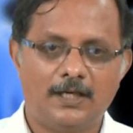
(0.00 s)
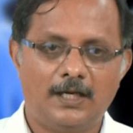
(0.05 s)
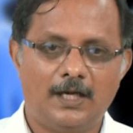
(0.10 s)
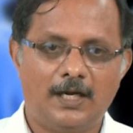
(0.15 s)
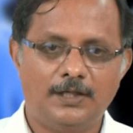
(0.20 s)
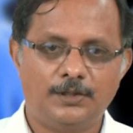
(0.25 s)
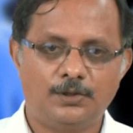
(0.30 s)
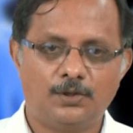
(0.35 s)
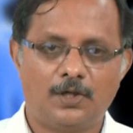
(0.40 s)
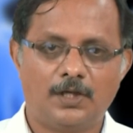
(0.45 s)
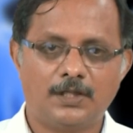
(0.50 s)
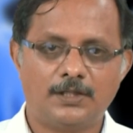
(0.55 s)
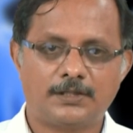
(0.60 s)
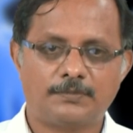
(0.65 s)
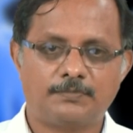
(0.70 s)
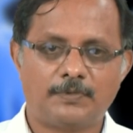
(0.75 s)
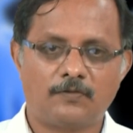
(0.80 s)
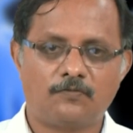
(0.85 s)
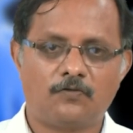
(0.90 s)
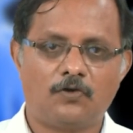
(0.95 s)
and neurons
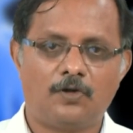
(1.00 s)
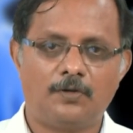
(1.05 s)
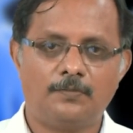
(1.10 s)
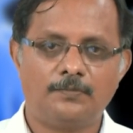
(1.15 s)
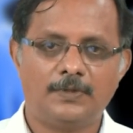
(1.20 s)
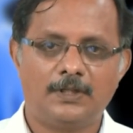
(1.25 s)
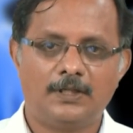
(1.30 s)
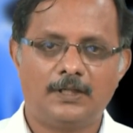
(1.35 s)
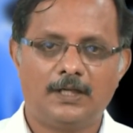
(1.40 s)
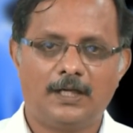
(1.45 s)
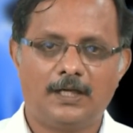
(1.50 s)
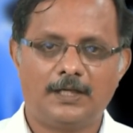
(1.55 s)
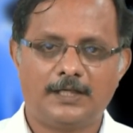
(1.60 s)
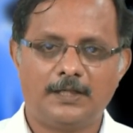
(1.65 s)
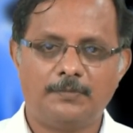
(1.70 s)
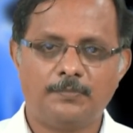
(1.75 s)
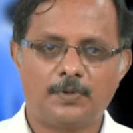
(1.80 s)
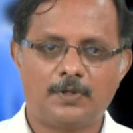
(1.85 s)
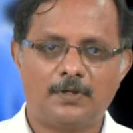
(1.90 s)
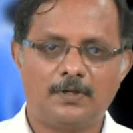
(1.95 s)
perform a
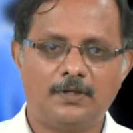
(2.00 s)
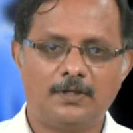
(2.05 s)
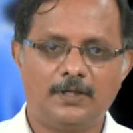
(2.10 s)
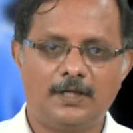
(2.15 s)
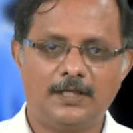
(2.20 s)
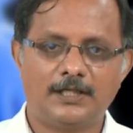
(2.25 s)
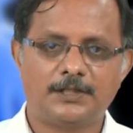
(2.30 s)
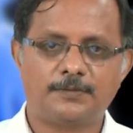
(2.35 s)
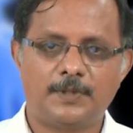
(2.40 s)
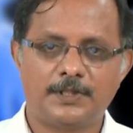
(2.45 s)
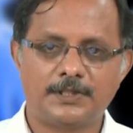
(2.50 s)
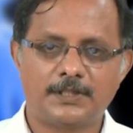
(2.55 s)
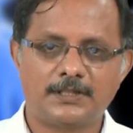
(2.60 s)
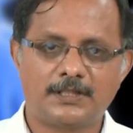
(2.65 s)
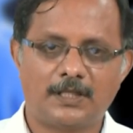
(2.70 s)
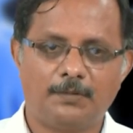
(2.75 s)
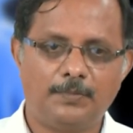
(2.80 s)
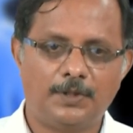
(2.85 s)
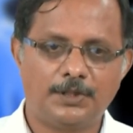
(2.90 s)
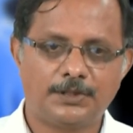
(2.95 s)
temporal and spatial
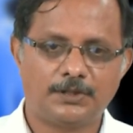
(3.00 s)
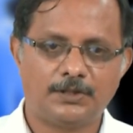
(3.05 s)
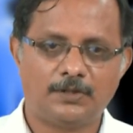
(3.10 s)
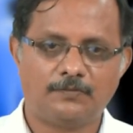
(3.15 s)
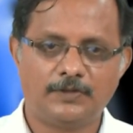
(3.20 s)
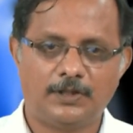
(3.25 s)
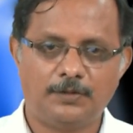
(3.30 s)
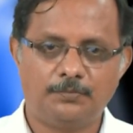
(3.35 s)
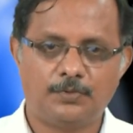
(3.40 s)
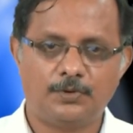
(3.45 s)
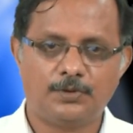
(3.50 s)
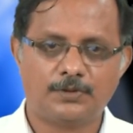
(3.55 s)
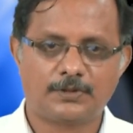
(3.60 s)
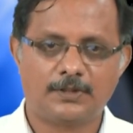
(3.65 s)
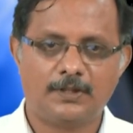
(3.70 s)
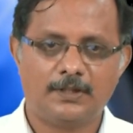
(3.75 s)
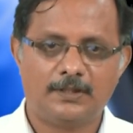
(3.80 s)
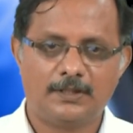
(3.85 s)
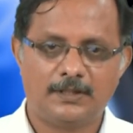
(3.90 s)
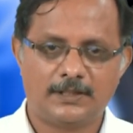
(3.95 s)
summation of the inputs
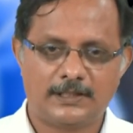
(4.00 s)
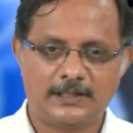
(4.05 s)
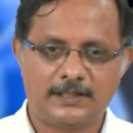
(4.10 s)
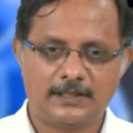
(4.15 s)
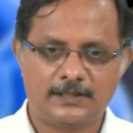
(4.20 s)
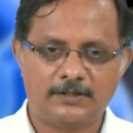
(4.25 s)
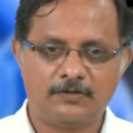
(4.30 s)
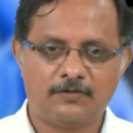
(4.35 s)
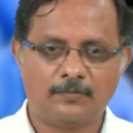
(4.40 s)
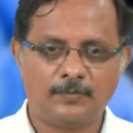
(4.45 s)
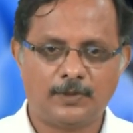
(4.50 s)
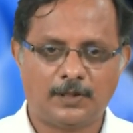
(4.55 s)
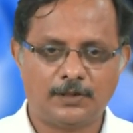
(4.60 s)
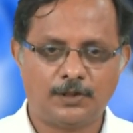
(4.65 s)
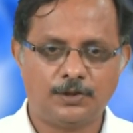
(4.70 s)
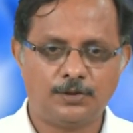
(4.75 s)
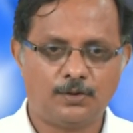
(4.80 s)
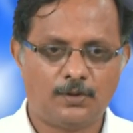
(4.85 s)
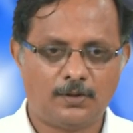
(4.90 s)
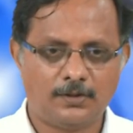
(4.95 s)
received from the other
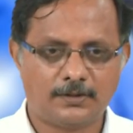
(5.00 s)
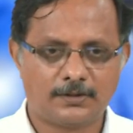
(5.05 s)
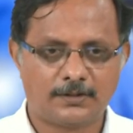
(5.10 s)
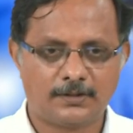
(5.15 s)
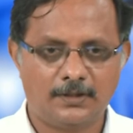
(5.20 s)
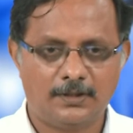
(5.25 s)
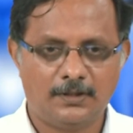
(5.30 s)
neurons.